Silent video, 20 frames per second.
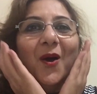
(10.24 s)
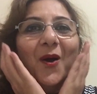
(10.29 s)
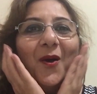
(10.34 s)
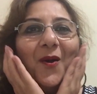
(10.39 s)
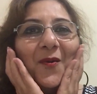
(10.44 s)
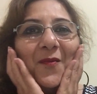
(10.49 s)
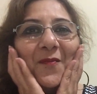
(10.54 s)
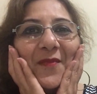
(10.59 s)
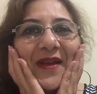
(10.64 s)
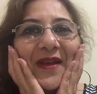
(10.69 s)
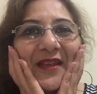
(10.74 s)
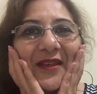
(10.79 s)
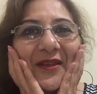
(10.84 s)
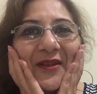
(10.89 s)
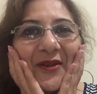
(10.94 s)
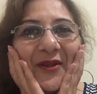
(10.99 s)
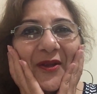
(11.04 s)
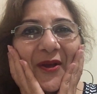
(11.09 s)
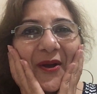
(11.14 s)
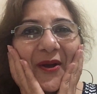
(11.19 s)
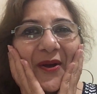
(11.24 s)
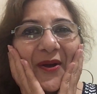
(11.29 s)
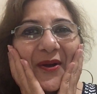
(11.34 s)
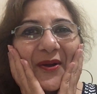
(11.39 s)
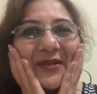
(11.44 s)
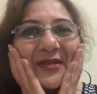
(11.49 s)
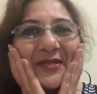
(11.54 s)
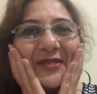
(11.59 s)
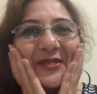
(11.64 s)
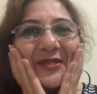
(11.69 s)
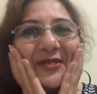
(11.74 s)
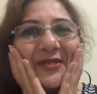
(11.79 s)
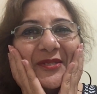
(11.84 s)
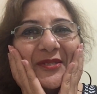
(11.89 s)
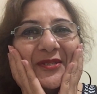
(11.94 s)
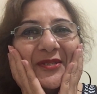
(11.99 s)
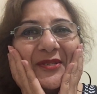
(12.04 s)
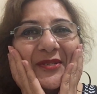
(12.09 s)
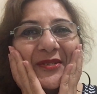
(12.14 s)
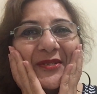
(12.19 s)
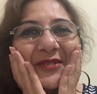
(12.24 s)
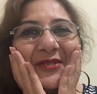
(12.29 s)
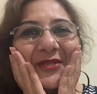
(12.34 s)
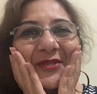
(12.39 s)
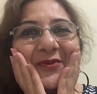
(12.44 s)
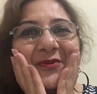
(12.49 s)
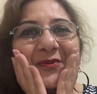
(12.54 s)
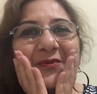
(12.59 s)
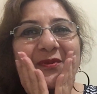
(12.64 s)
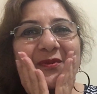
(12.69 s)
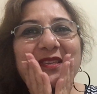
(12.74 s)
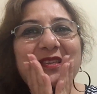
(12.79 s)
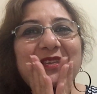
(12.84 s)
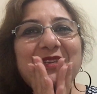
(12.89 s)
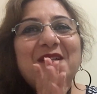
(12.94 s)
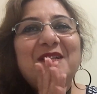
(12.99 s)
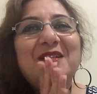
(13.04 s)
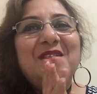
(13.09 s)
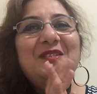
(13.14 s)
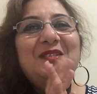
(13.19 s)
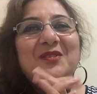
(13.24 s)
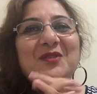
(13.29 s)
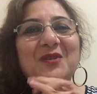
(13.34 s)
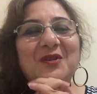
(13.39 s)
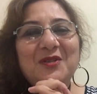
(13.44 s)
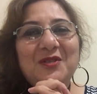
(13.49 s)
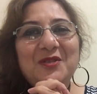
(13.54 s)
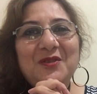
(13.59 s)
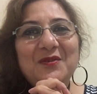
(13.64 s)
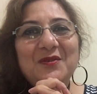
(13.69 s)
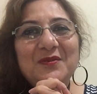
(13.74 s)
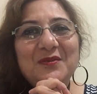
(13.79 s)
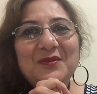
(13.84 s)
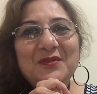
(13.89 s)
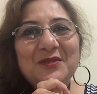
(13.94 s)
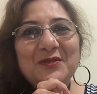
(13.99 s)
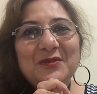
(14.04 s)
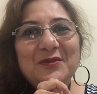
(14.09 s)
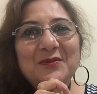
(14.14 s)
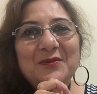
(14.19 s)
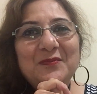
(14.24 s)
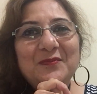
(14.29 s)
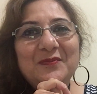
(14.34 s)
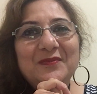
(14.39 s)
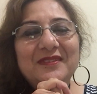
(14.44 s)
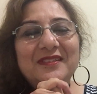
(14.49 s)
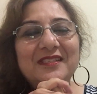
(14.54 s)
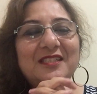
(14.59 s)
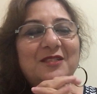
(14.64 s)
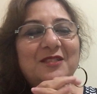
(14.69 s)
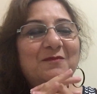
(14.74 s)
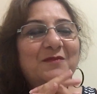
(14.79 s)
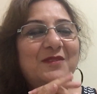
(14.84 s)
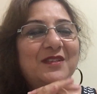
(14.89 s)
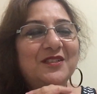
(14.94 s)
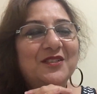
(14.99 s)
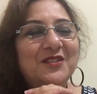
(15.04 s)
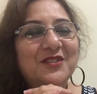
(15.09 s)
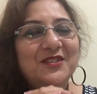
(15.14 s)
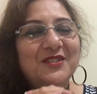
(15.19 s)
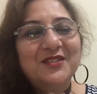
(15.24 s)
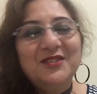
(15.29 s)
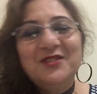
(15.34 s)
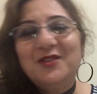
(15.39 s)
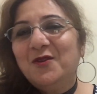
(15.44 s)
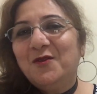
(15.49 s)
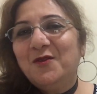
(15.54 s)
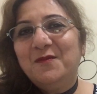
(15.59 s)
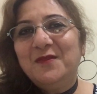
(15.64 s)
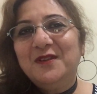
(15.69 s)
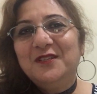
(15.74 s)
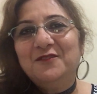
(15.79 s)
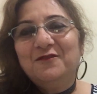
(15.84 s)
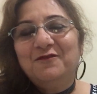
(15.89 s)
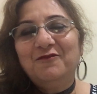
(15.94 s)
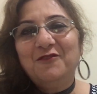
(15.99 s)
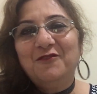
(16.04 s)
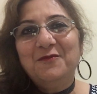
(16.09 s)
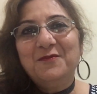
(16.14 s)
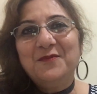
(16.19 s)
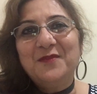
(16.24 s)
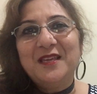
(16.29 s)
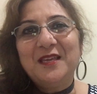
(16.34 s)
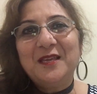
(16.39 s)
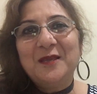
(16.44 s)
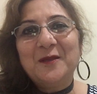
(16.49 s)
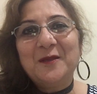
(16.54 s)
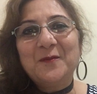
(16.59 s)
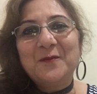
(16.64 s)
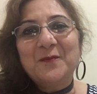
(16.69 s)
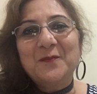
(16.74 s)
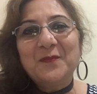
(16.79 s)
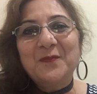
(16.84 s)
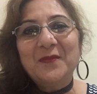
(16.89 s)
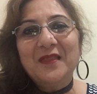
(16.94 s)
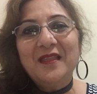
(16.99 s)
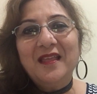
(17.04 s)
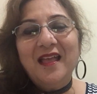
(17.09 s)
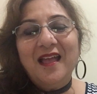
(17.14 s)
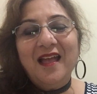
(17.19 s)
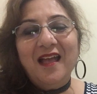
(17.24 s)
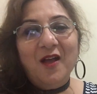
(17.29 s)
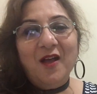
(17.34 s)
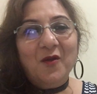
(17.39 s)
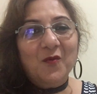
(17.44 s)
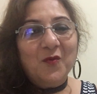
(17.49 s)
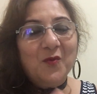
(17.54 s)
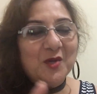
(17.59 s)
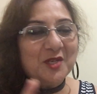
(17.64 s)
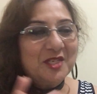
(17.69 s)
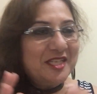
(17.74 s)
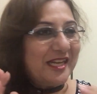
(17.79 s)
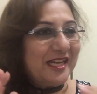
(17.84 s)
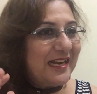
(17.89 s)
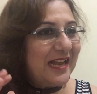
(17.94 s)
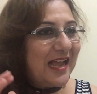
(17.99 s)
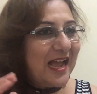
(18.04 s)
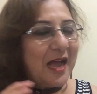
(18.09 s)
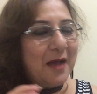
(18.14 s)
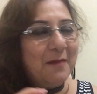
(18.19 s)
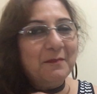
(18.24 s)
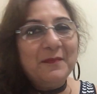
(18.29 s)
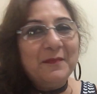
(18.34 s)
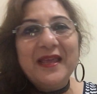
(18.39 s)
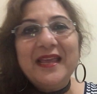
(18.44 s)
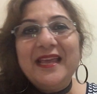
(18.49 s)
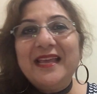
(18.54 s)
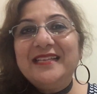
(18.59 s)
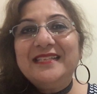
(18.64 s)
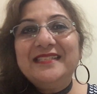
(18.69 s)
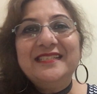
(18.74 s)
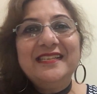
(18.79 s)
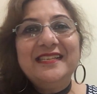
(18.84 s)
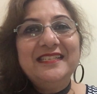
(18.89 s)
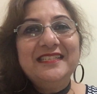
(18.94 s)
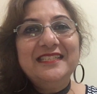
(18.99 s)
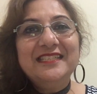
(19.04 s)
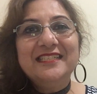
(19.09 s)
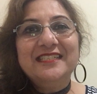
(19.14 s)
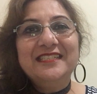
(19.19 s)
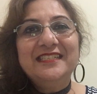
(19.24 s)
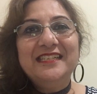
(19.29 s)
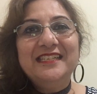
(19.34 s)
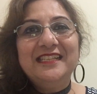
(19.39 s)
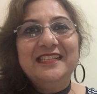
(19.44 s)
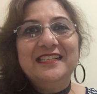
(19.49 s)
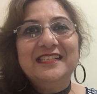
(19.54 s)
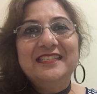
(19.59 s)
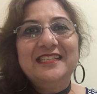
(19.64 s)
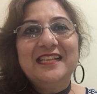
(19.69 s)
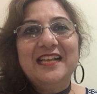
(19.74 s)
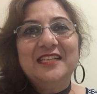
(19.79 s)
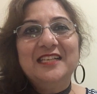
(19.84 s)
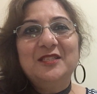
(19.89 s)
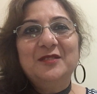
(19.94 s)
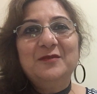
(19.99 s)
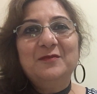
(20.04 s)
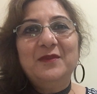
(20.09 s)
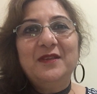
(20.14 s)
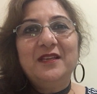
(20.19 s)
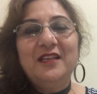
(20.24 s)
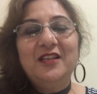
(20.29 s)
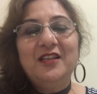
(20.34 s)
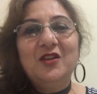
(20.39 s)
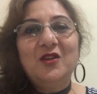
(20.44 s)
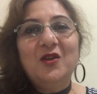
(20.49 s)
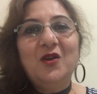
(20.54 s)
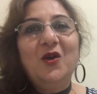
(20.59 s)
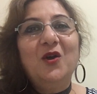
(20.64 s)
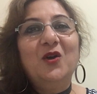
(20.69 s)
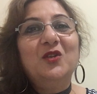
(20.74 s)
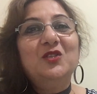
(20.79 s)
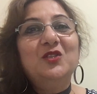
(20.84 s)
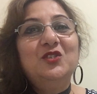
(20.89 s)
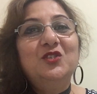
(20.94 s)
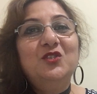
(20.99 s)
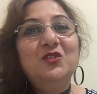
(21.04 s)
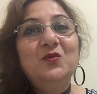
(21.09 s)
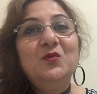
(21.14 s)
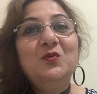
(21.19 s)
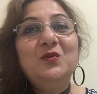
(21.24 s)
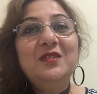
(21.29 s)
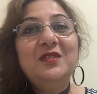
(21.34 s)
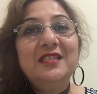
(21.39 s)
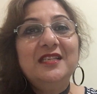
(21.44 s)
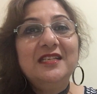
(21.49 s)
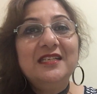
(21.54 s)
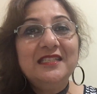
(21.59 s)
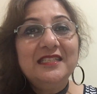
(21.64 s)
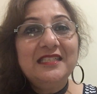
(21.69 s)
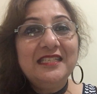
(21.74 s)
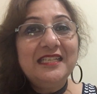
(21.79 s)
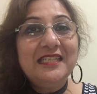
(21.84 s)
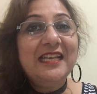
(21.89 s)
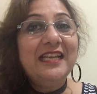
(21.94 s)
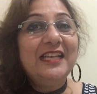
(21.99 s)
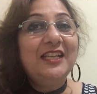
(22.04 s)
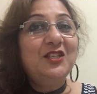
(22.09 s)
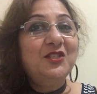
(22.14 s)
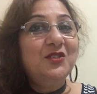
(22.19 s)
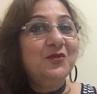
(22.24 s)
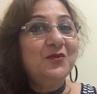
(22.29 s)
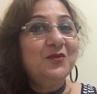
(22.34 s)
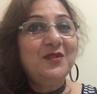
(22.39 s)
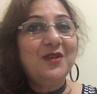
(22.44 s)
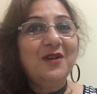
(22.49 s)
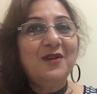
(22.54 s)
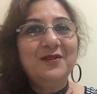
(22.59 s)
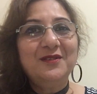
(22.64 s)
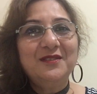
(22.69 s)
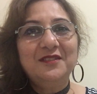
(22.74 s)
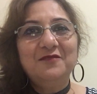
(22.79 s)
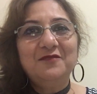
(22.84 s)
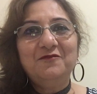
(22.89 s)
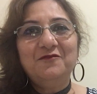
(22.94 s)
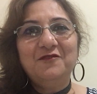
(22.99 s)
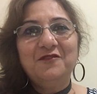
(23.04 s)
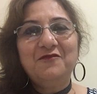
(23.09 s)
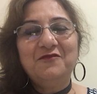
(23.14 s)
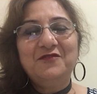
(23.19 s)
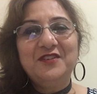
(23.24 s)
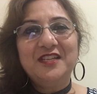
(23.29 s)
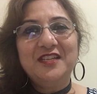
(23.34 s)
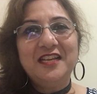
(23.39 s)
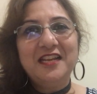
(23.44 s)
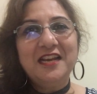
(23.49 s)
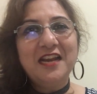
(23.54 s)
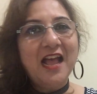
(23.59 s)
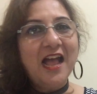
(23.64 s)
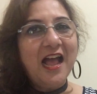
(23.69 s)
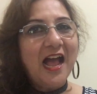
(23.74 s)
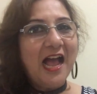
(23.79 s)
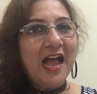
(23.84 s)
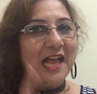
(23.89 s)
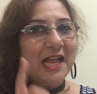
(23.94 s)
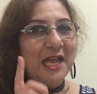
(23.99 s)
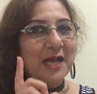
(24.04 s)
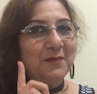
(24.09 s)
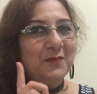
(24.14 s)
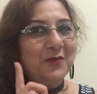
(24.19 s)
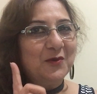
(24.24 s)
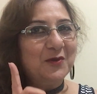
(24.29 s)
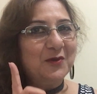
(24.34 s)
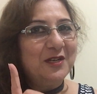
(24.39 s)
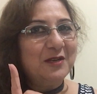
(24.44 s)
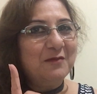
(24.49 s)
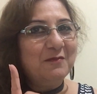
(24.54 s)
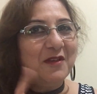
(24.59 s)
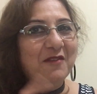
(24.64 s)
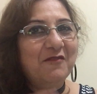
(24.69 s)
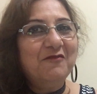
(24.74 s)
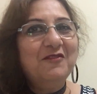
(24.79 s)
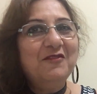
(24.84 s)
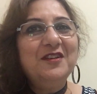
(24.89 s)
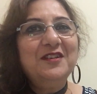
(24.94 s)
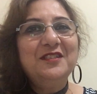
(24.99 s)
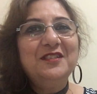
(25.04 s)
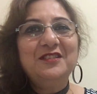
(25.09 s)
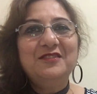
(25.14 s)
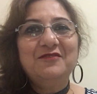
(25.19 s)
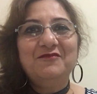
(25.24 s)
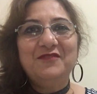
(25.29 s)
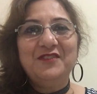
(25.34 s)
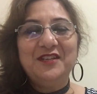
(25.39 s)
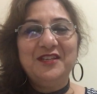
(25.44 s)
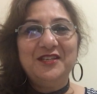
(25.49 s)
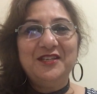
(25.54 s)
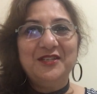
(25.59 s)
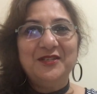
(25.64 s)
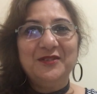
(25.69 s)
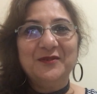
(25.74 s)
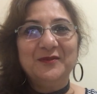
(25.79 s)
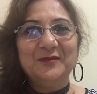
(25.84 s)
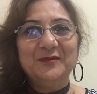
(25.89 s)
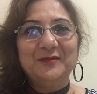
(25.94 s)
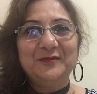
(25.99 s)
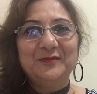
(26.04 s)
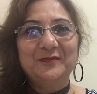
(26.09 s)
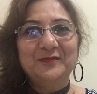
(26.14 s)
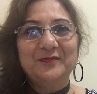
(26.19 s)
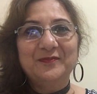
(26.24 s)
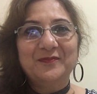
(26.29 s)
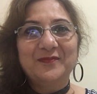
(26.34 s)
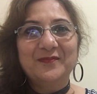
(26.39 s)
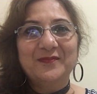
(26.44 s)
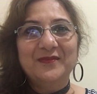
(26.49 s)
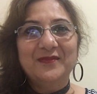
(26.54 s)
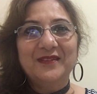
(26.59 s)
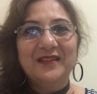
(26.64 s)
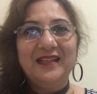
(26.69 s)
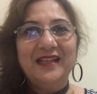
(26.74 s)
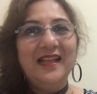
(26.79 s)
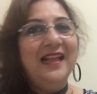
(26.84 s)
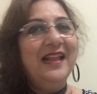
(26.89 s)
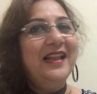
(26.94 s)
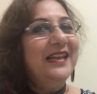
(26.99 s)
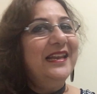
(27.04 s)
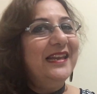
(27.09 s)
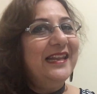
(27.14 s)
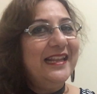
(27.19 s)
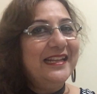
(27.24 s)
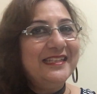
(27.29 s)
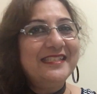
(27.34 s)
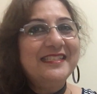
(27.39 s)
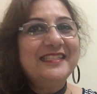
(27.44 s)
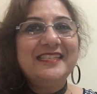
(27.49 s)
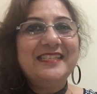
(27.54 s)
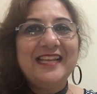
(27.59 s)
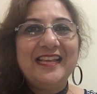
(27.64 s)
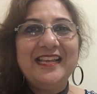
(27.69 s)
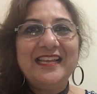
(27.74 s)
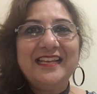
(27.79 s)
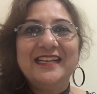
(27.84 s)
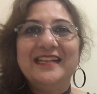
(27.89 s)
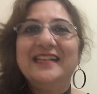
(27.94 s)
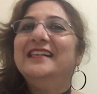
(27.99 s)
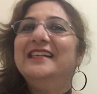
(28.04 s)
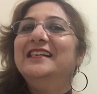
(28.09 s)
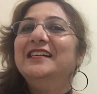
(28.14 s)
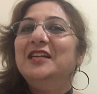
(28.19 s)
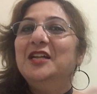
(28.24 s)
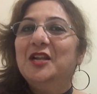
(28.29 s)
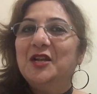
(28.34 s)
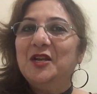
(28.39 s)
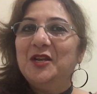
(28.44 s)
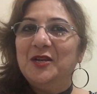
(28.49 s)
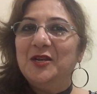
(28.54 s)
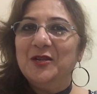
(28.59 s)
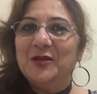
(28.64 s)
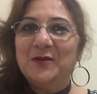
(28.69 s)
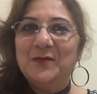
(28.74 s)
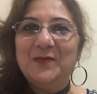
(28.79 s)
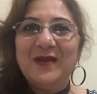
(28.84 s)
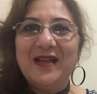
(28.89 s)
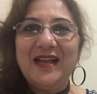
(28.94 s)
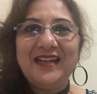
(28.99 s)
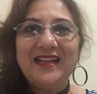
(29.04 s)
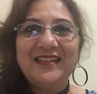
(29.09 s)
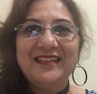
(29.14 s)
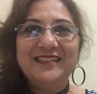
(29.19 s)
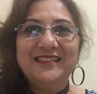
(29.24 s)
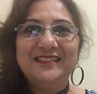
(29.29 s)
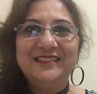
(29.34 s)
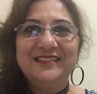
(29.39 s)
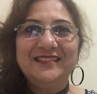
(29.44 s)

Oh my God. 2 years on YouTube. This means so much for me. What an amazing journey this has been. On June 30th, 2015, I uploaded my first video. Let's take a look back.